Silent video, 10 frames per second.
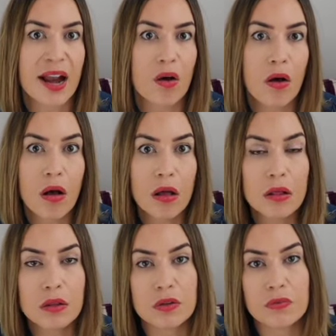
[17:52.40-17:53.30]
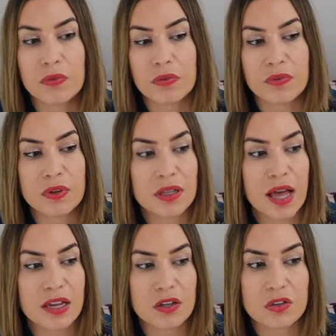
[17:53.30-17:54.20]
at all. You feel
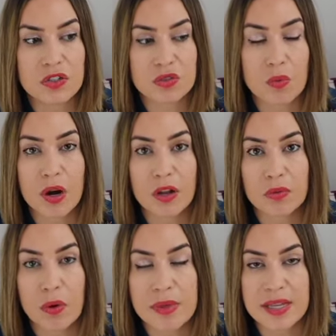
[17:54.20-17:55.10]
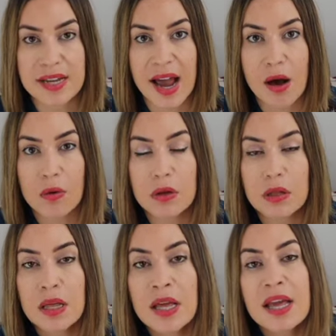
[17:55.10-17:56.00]
like you just want to throw in the
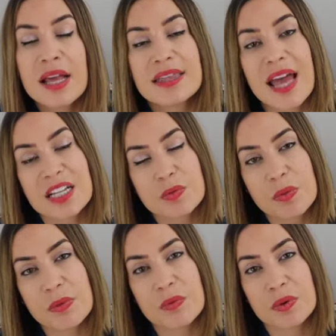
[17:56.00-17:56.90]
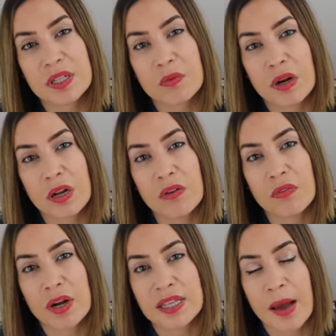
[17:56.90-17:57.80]
towel. That's when we really want to
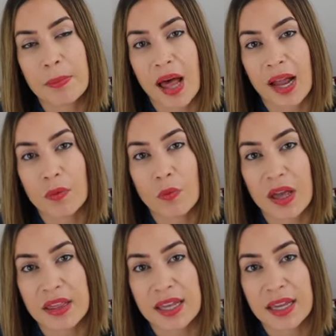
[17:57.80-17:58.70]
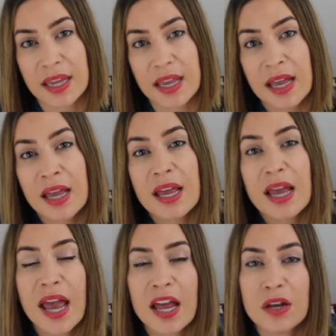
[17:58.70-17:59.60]
avoid that black and white thinking
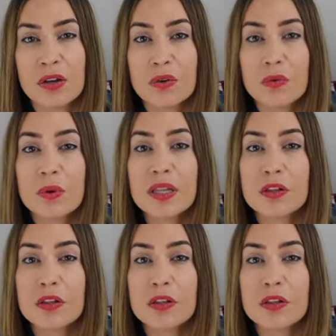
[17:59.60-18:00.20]
and really